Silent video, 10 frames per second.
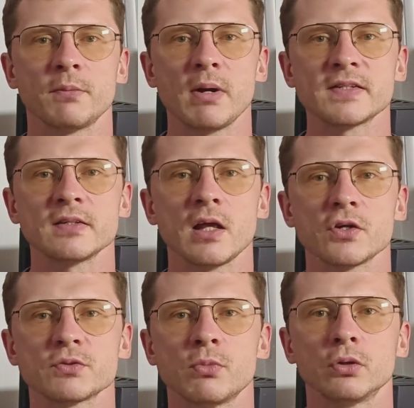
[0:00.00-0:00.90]
The bus
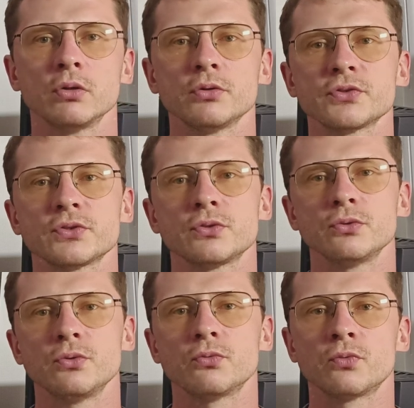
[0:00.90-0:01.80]
allows modules
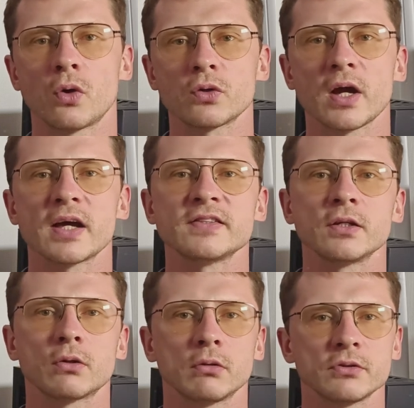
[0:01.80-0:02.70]
to work
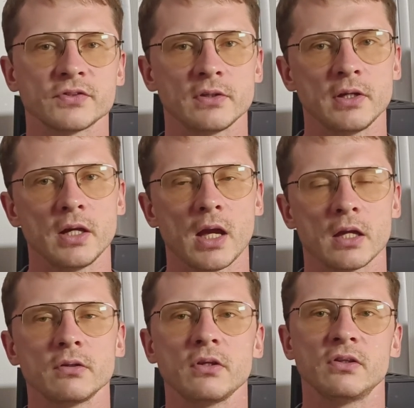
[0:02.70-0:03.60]

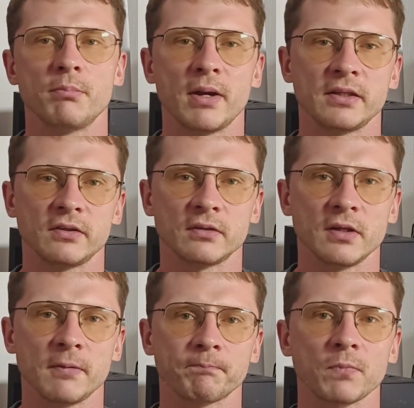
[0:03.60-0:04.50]
asynchronously and
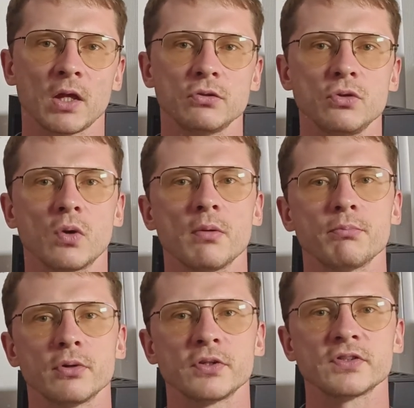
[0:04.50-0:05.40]
independently, and new
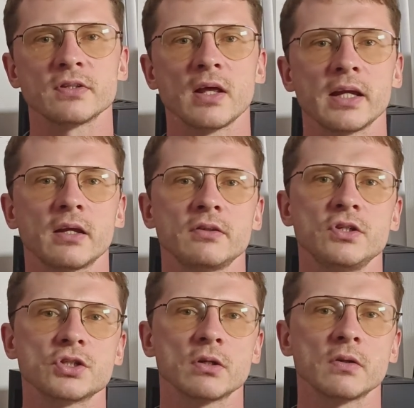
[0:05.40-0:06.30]
components like
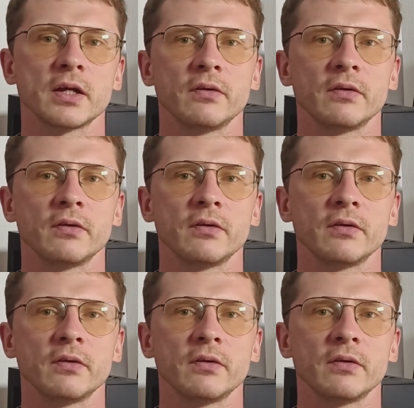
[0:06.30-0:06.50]
additional